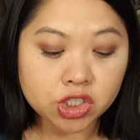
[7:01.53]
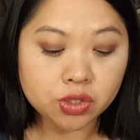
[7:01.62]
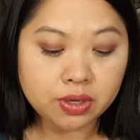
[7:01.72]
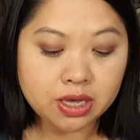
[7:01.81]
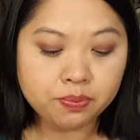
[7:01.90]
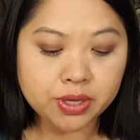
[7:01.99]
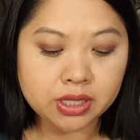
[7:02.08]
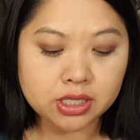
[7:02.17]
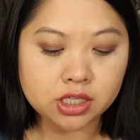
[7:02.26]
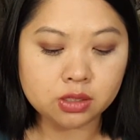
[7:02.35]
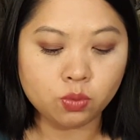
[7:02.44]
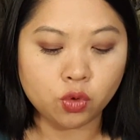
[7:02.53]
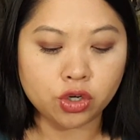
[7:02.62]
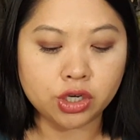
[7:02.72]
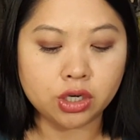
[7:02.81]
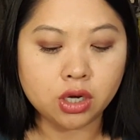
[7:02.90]
to it, but this is
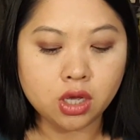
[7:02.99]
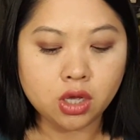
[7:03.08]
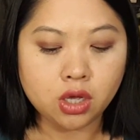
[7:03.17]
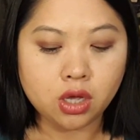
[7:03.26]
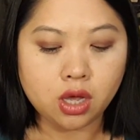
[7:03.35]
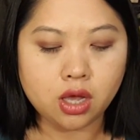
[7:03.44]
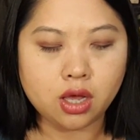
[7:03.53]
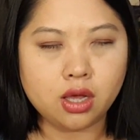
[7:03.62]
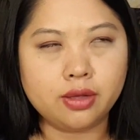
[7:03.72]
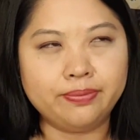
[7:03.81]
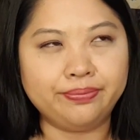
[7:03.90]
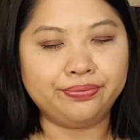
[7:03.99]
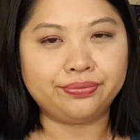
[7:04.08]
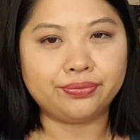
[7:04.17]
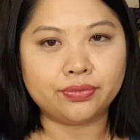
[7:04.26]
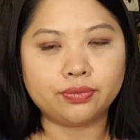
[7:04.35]
more, um,
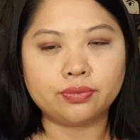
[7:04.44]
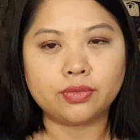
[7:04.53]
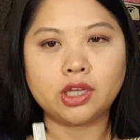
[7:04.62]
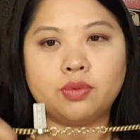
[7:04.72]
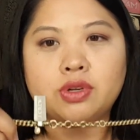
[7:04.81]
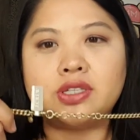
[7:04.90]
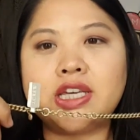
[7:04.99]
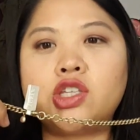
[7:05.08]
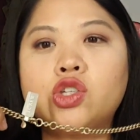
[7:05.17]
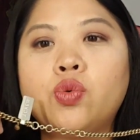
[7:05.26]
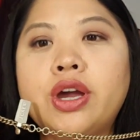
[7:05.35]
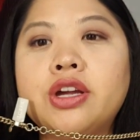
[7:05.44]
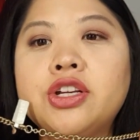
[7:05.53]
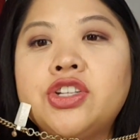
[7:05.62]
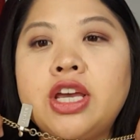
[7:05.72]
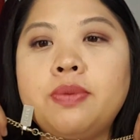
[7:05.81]
I want to say square
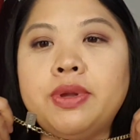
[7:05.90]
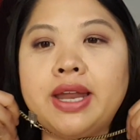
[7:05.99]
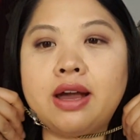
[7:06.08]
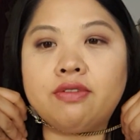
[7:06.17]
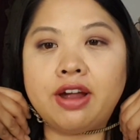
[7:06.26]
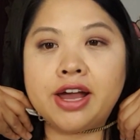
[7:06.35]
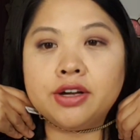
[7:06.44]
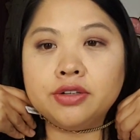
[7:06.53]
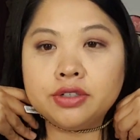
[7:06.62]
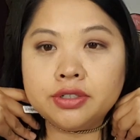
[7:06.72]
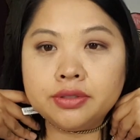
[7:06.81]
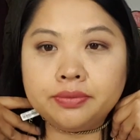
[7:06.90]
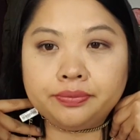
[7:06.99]
in shape and not round.